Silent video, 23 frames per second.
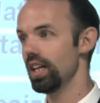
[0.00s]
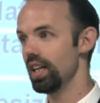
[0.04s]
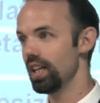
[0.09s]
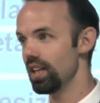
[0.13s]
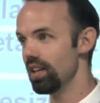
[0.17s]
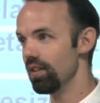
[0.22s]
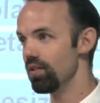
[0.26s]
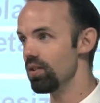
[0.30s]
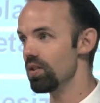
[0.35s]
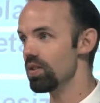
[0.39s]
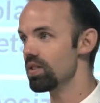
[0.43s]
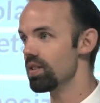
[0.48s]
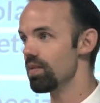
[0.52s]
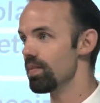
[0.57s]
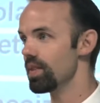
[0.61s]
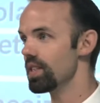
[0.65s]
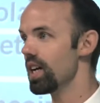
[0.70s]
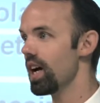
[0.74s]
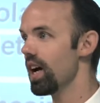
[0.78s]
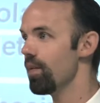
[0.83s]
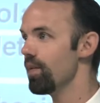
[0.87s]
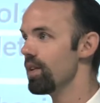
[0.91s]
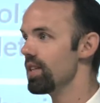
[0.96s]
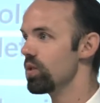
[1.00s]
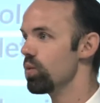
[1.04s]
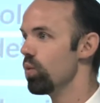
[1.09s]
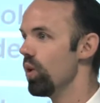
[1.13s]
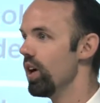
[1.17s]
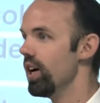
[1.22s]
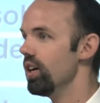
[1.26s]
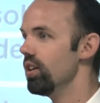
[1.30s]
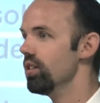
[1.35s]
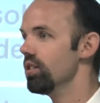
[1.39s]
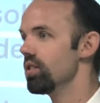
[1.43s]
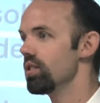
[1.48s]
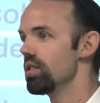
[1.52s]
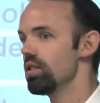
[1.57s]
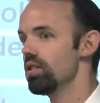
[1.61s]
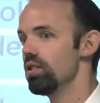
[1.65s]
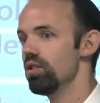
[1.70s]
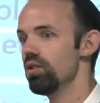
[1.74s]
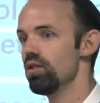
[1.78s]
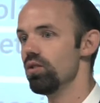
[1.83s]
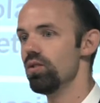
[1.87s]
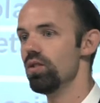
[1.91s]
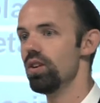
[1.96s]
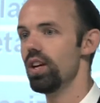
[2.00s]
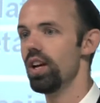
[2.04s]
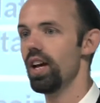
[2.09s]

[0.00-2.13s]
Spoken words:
Give you some time as well to